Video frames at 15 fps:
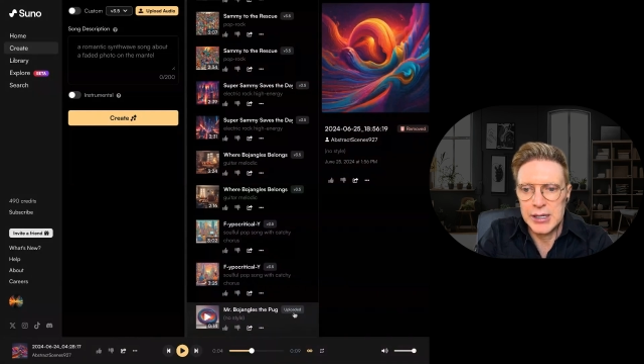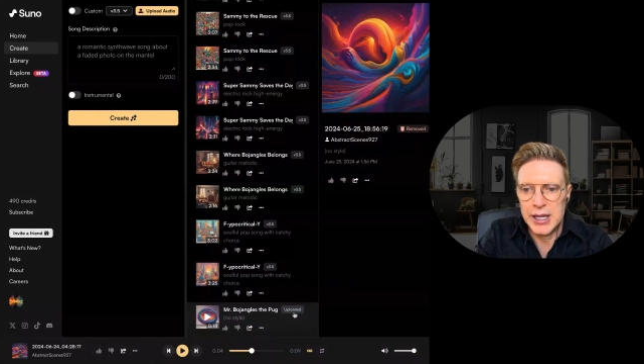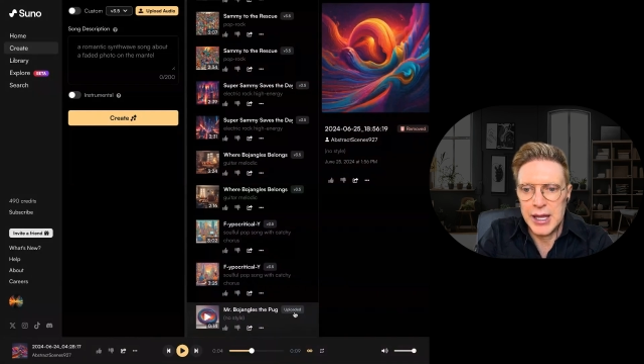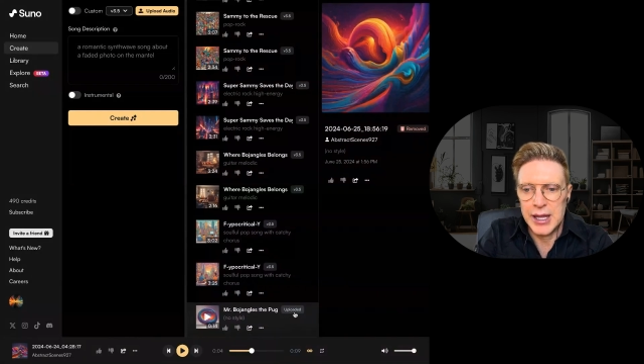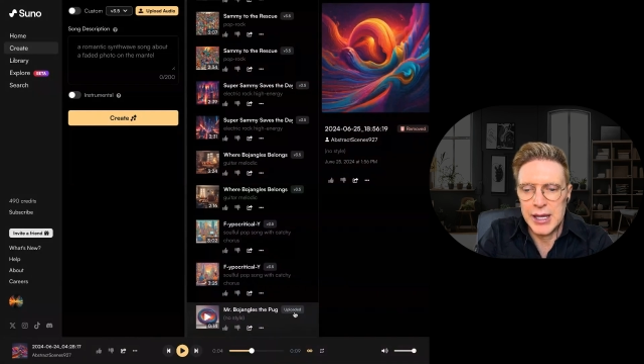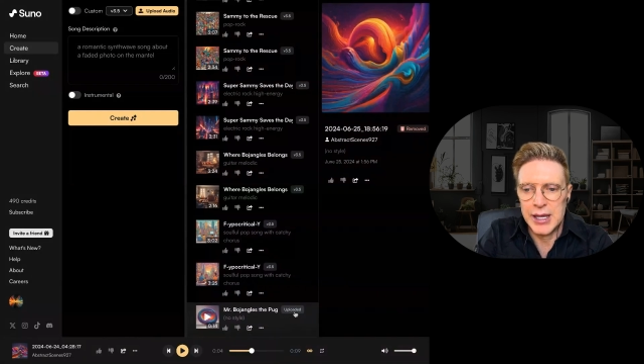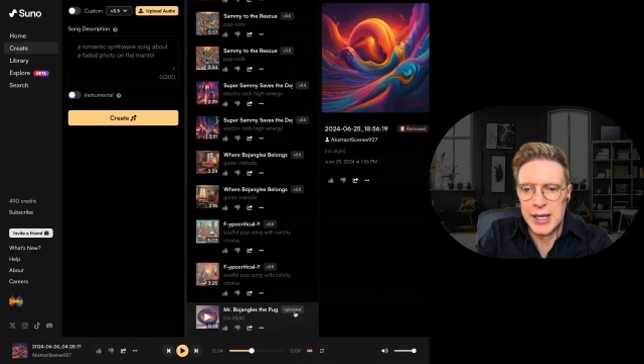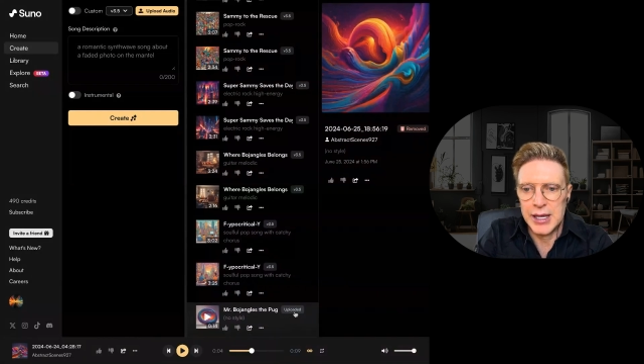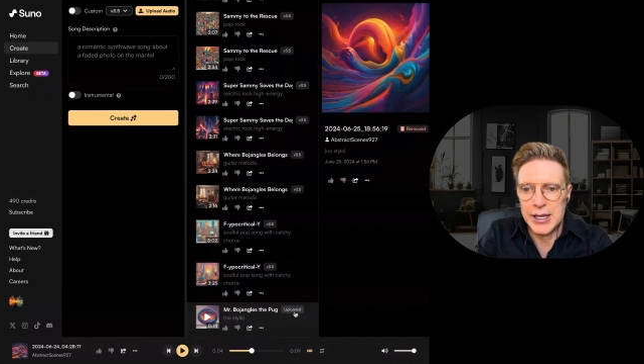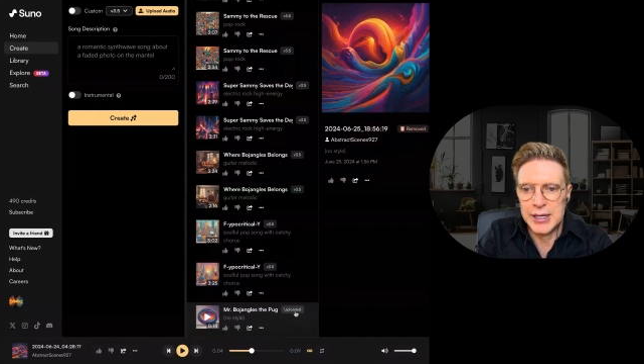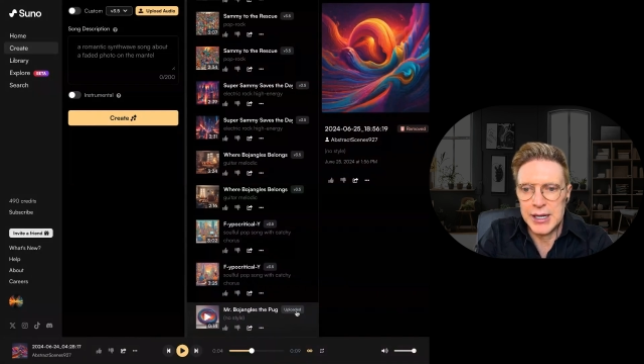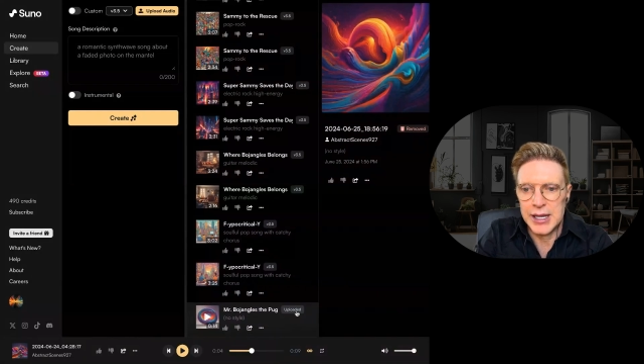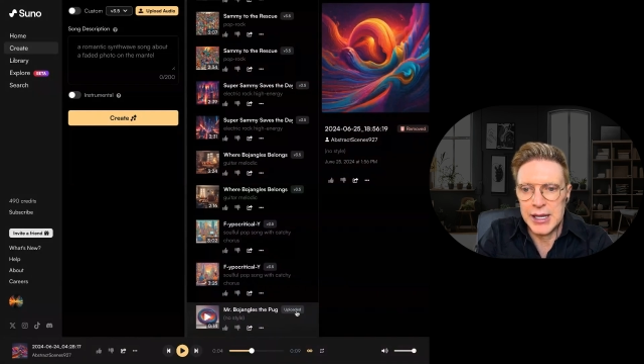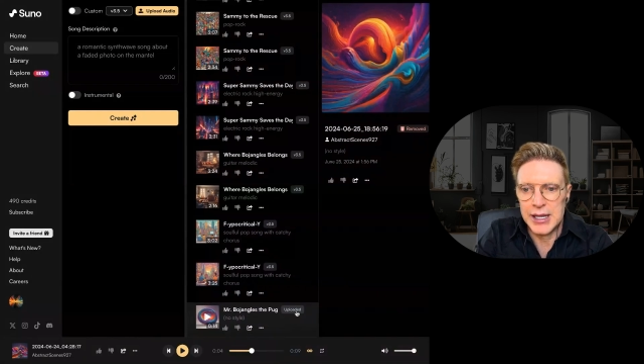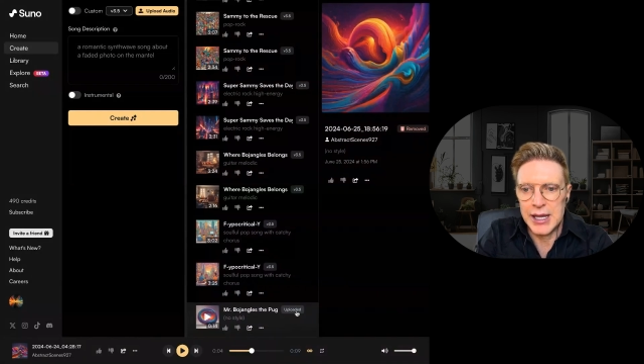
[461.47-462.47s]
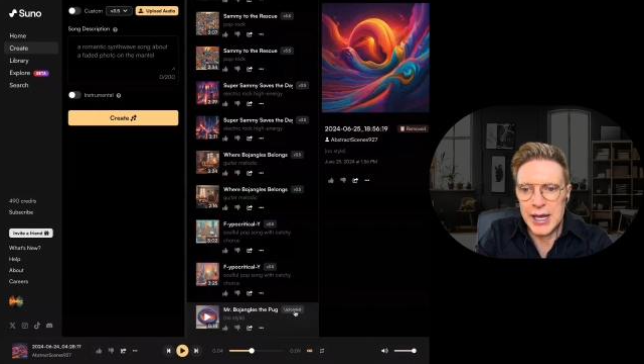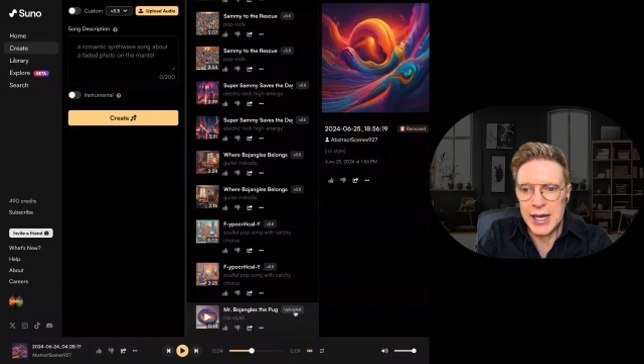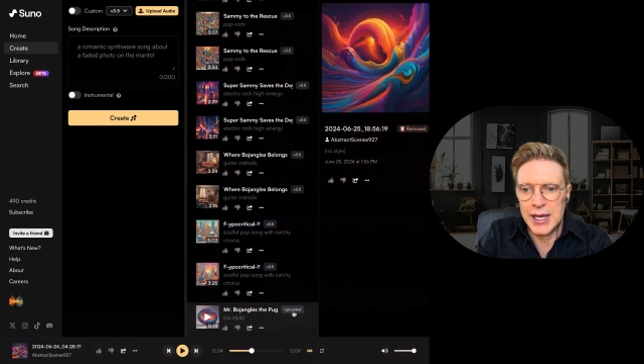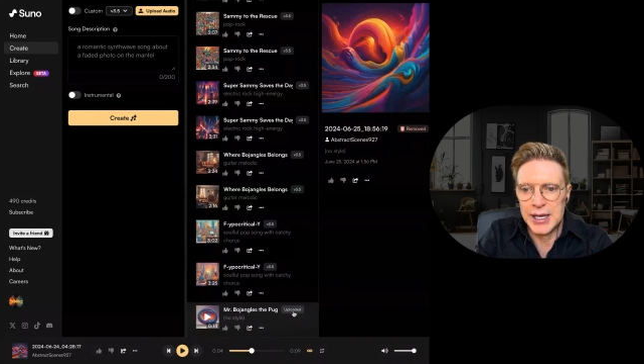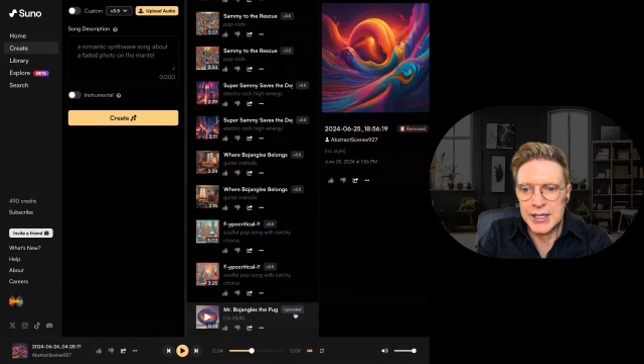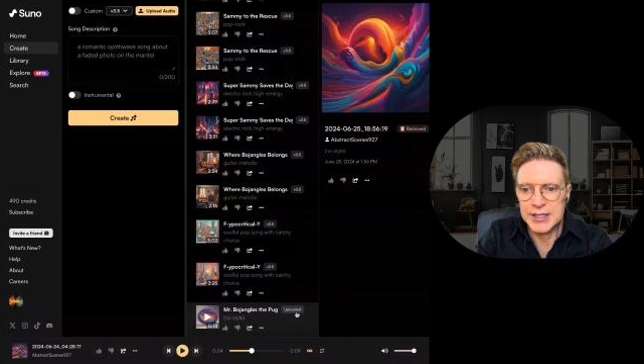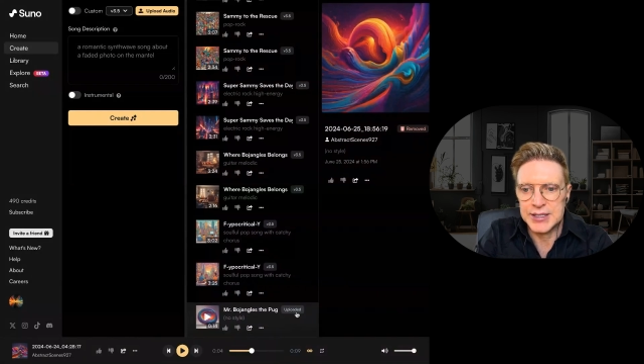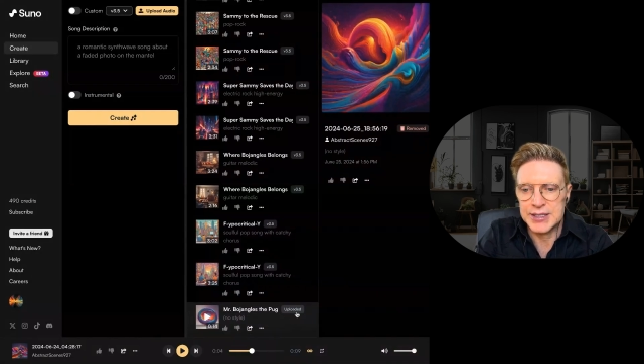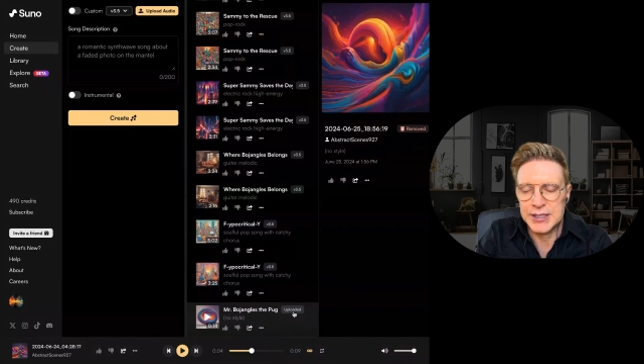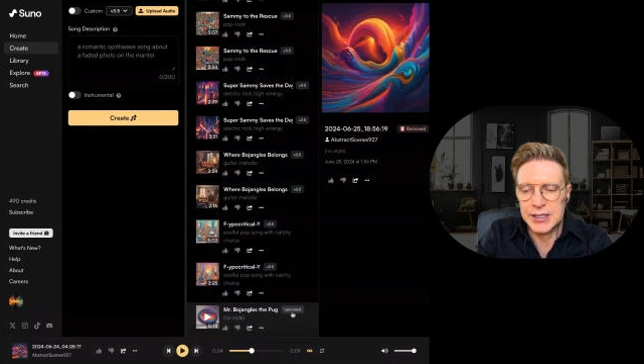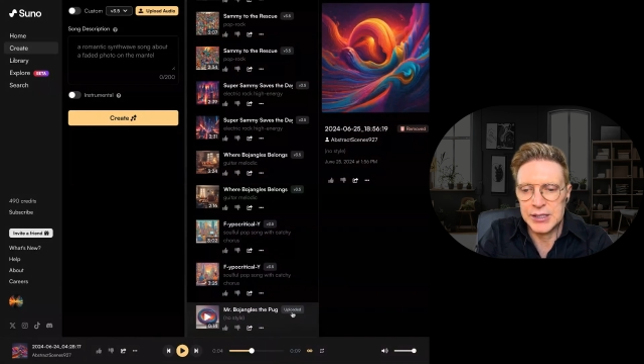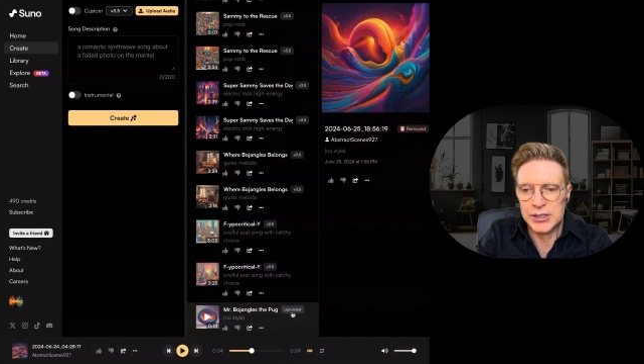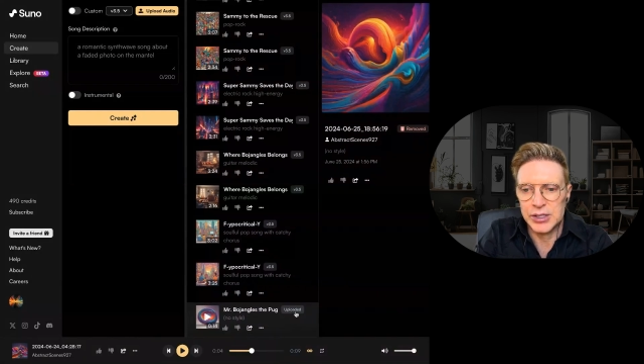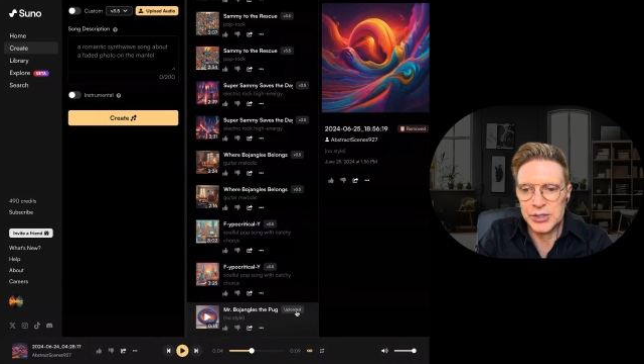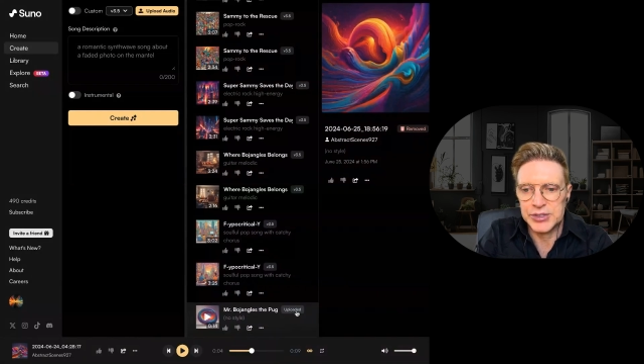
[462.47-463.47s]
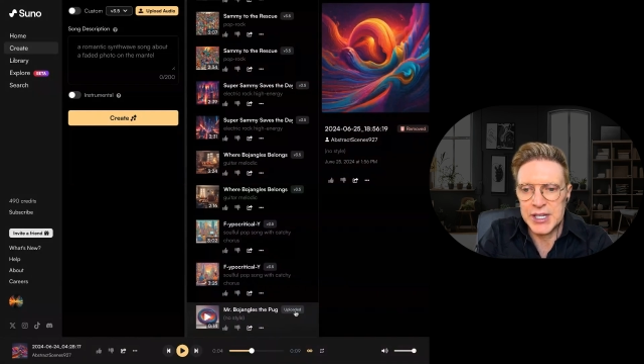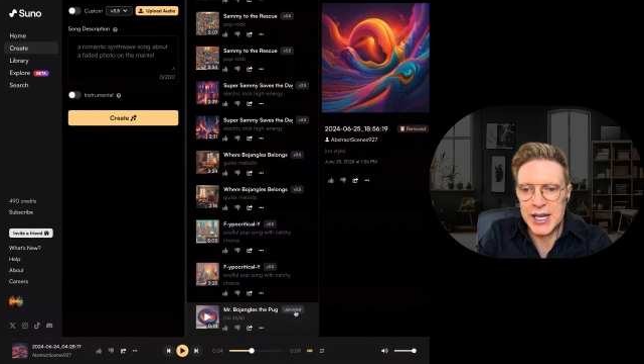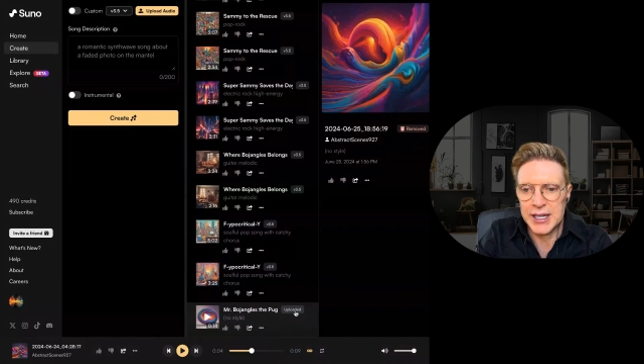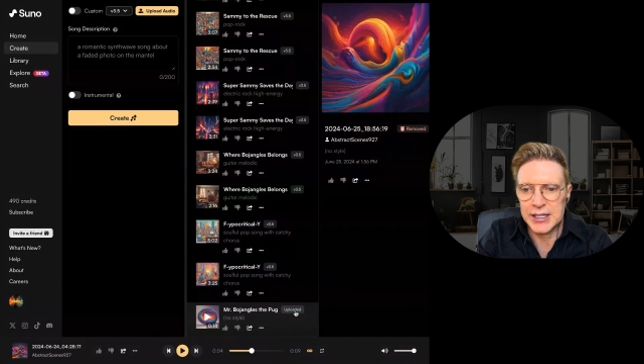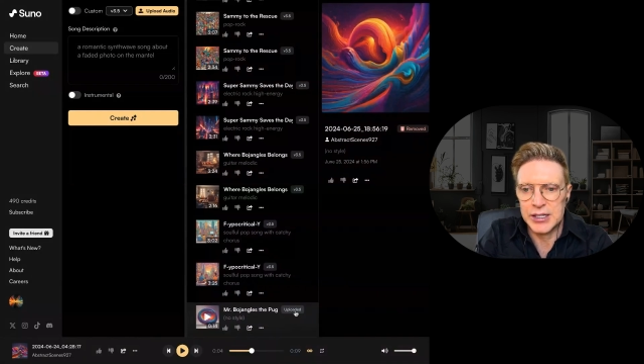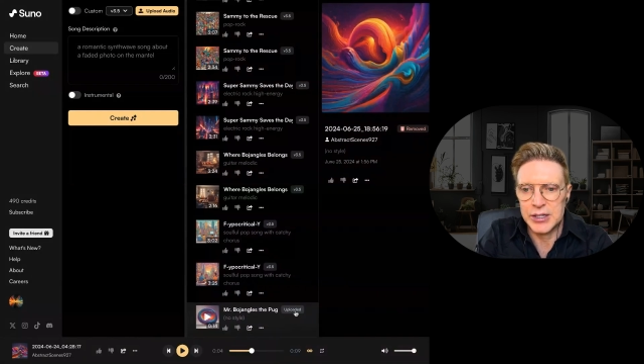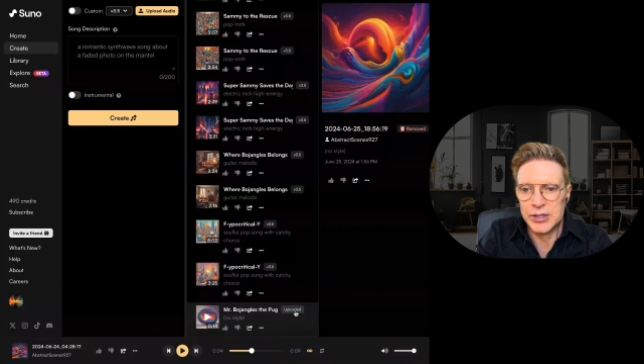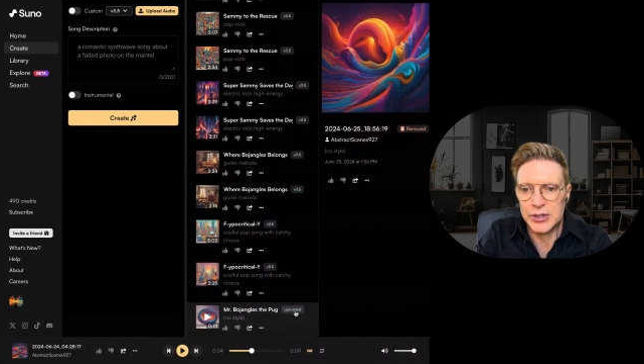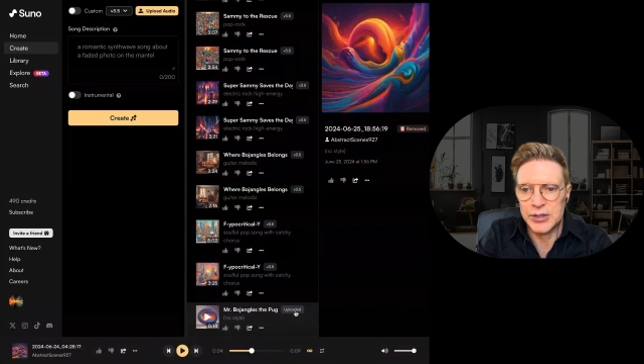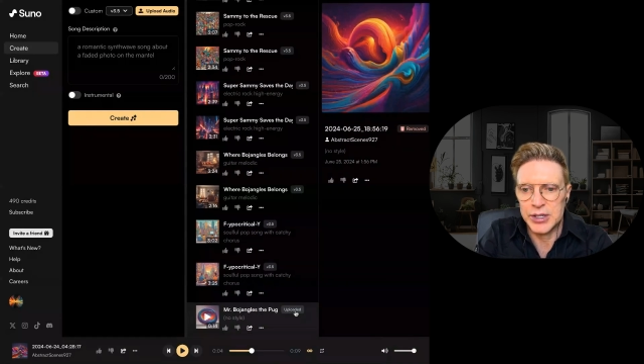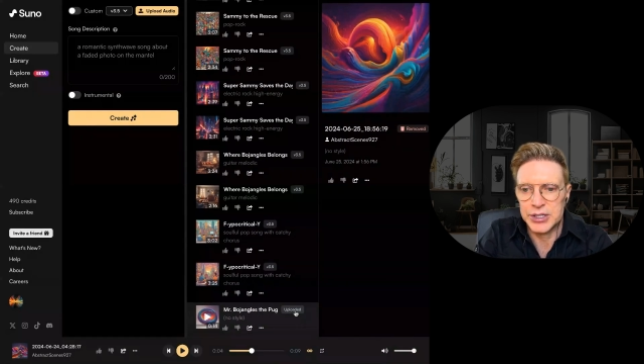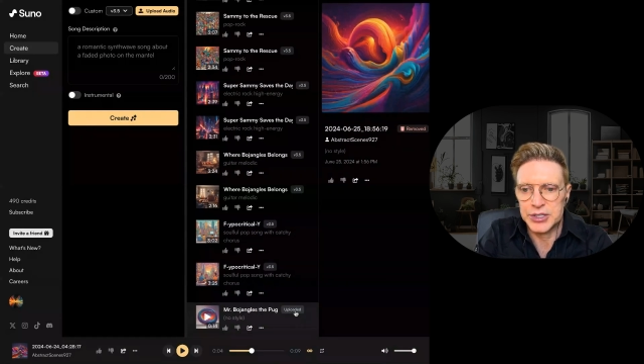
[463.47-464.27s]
and it has a little tag here that